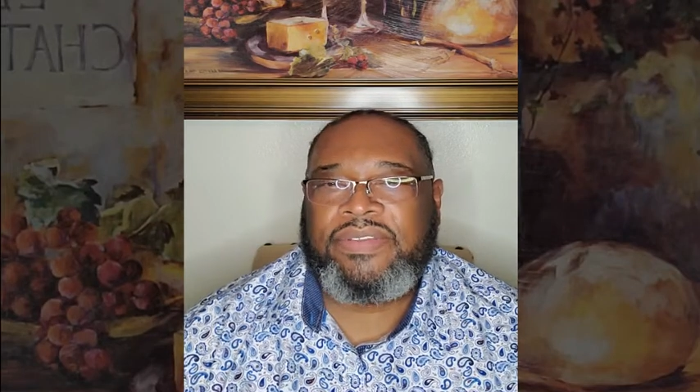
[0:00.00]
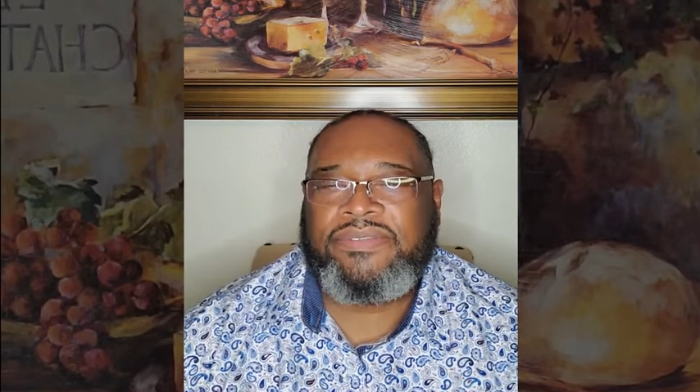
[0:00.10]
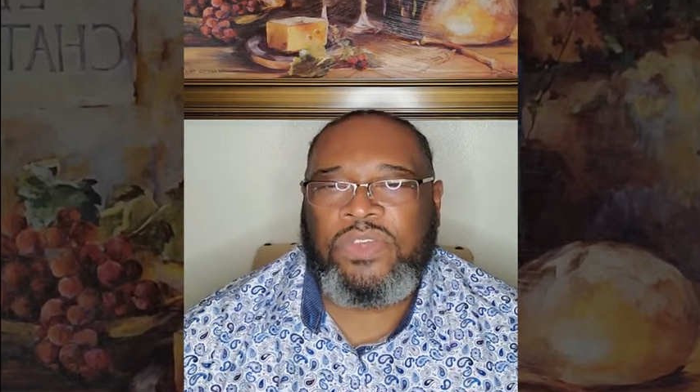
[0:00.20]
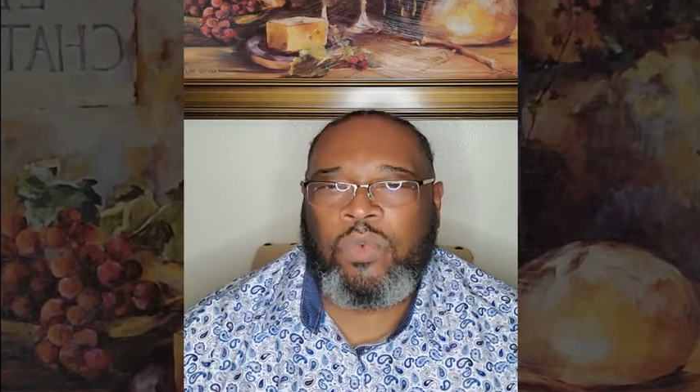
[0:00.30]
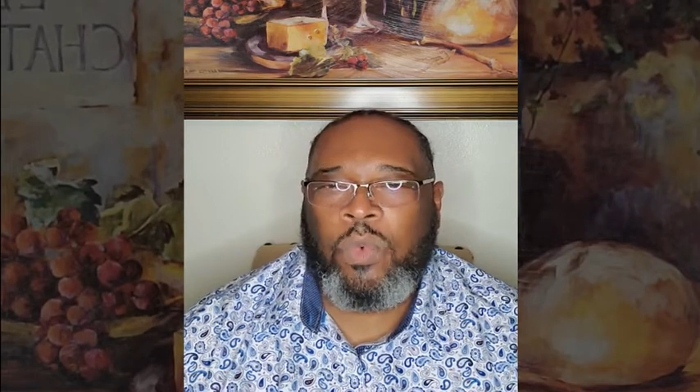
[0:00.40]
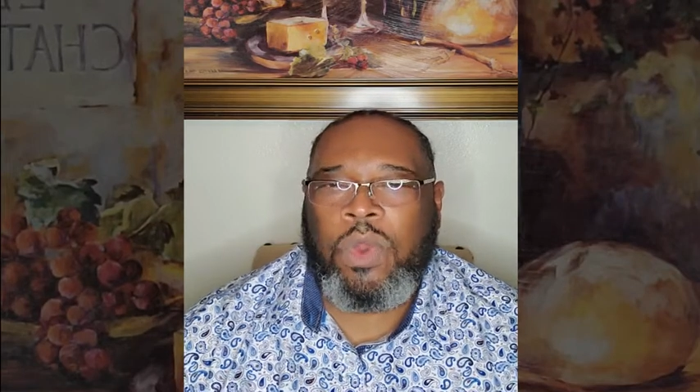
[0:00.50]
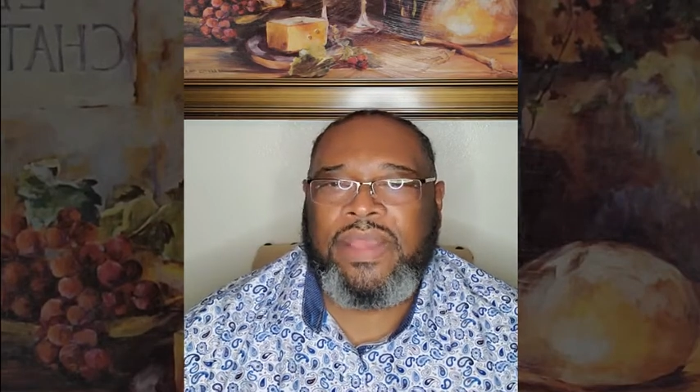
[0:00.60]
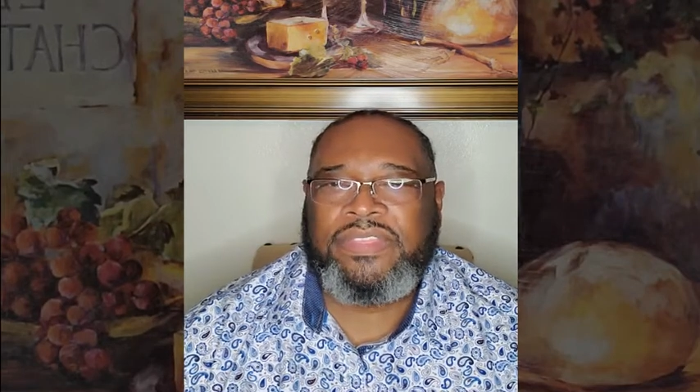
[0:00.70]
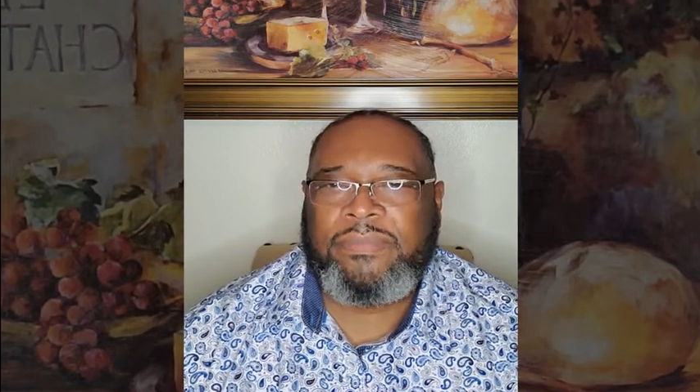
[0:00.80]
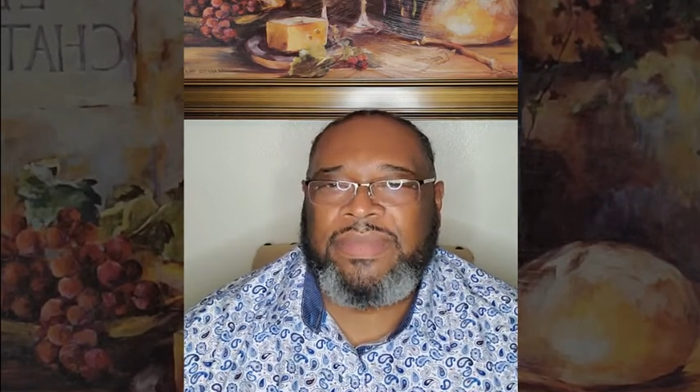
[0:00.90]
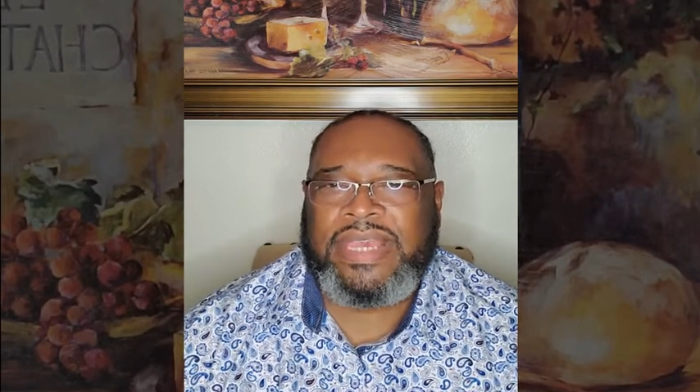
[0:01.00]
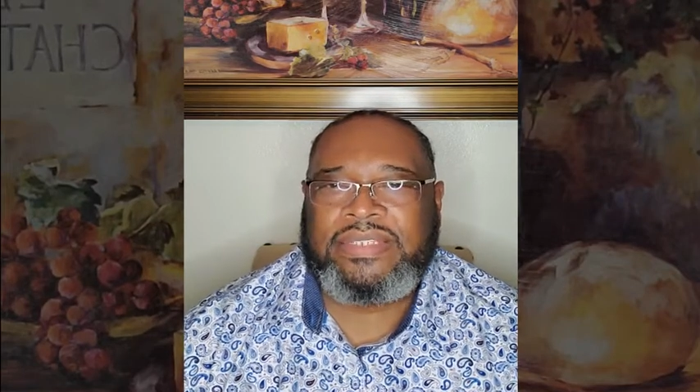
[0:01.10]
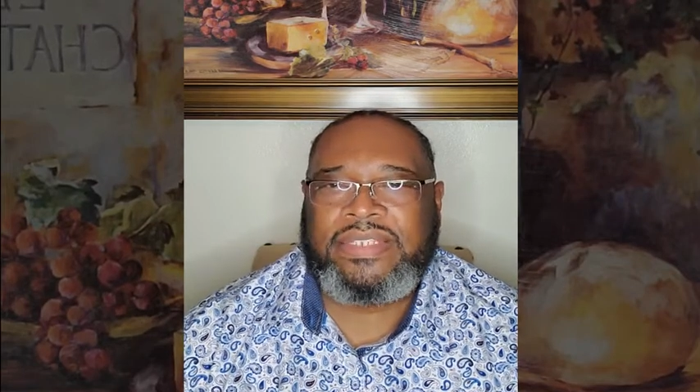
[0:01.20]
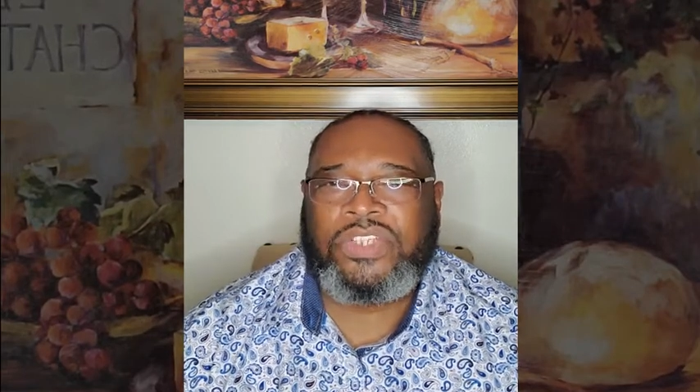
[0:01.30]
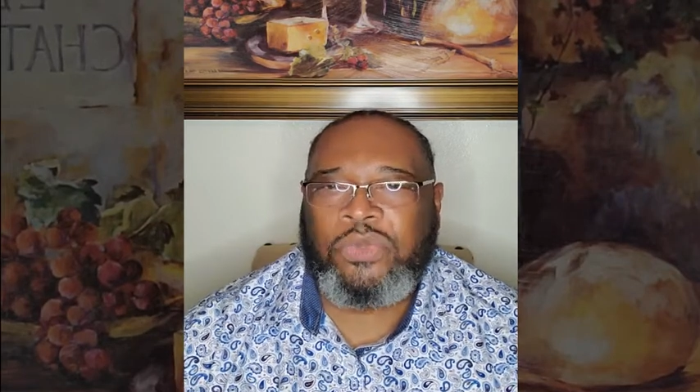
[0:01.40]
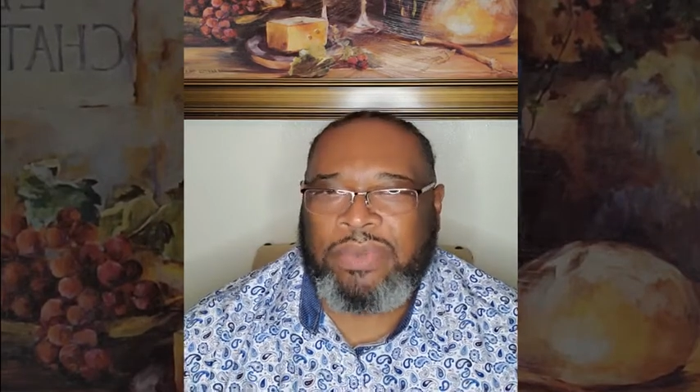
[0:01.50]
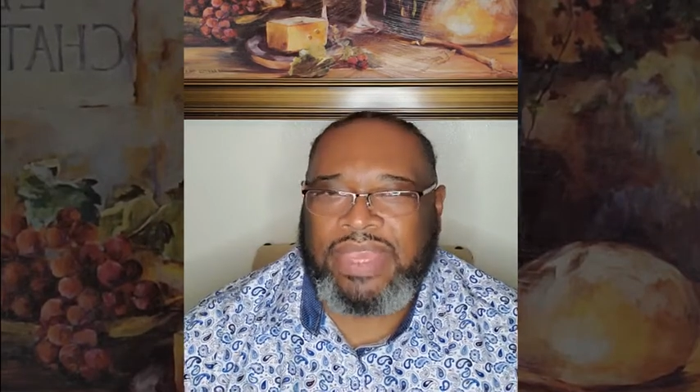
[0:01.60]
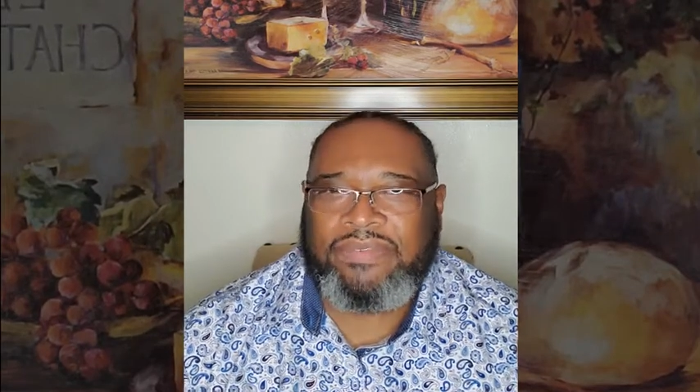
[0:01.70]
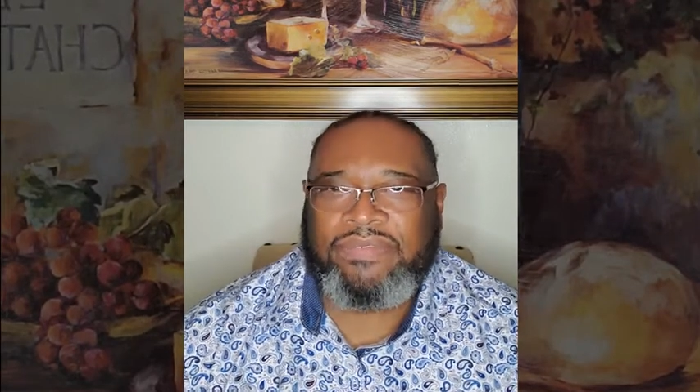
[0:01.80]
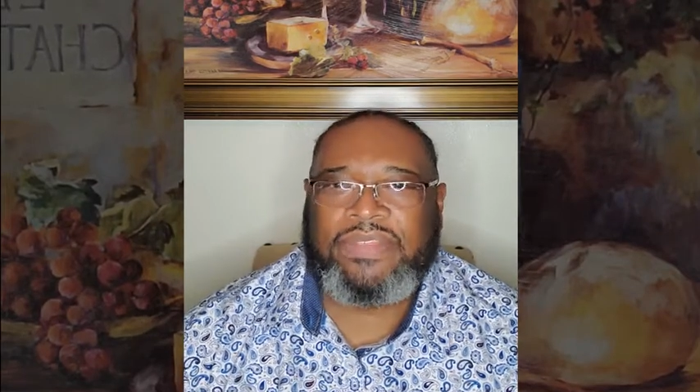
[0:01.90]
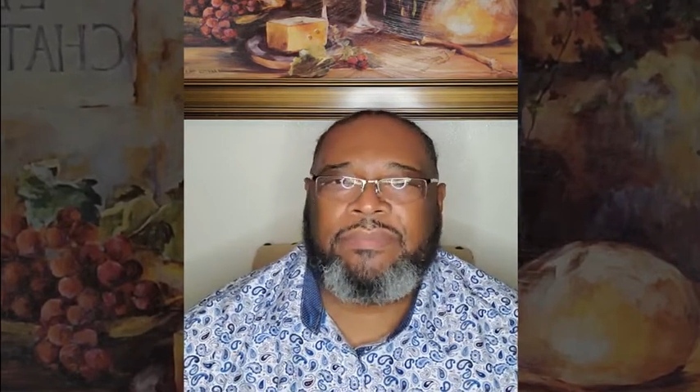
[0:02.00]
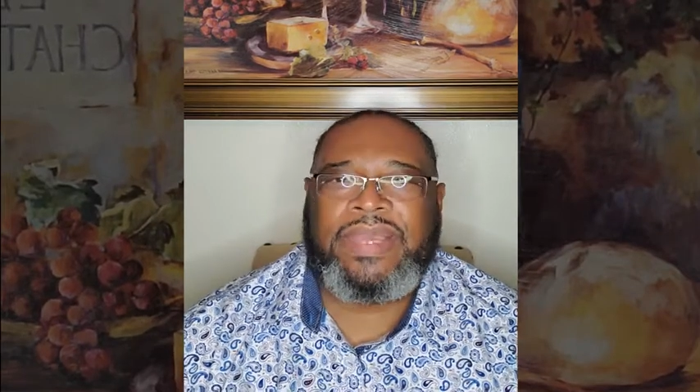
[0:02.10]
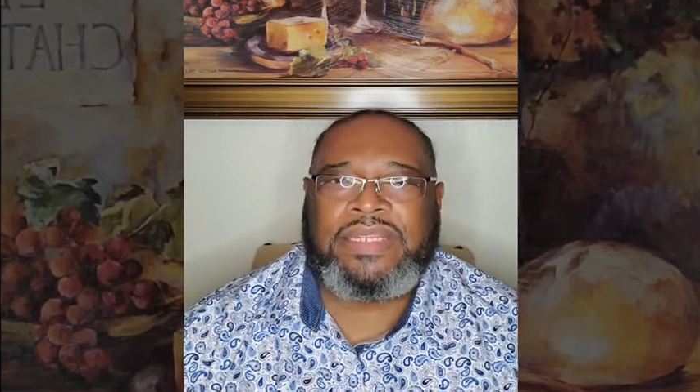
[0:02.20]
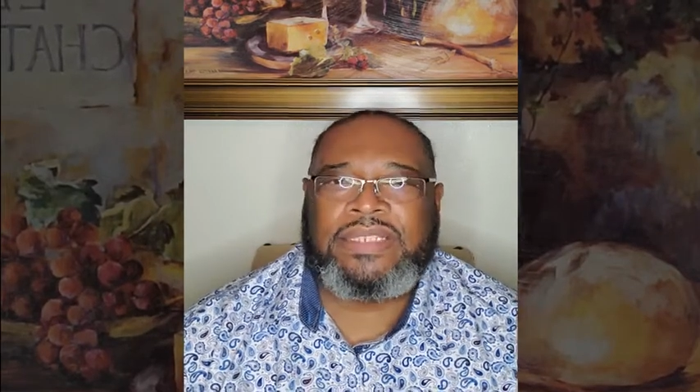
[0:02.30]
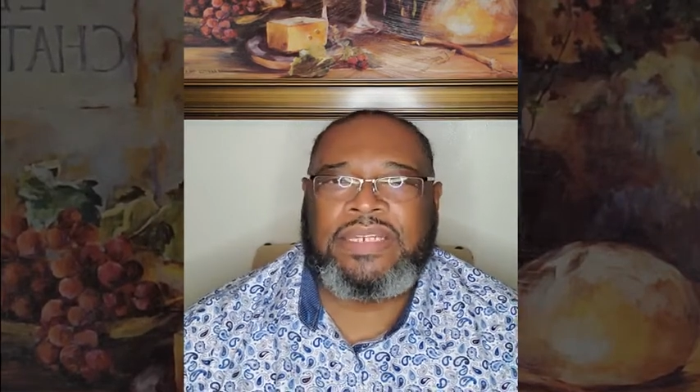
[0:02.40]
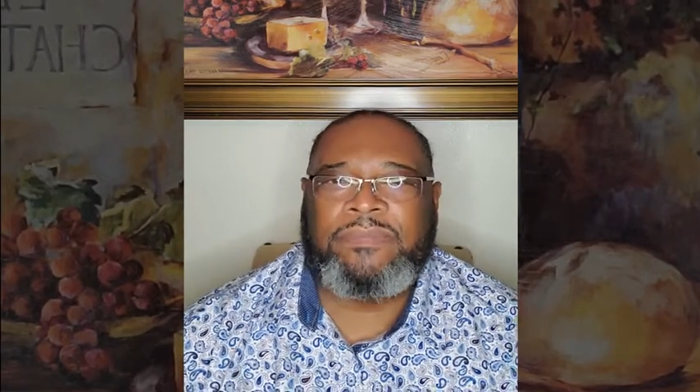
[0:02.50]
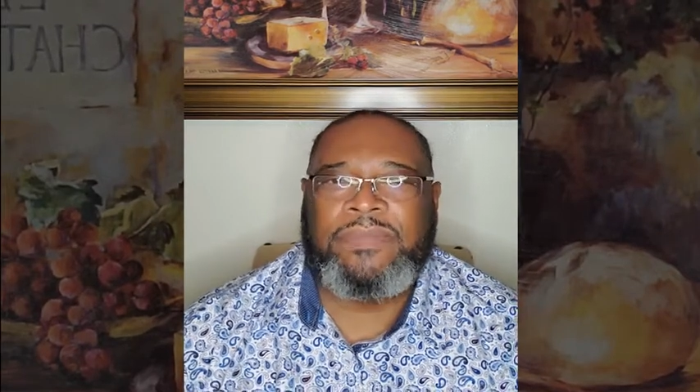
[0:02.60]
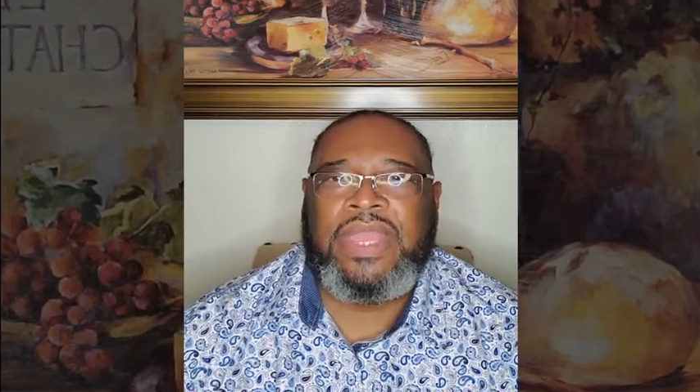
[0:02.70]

If you want the best, you pay for the best.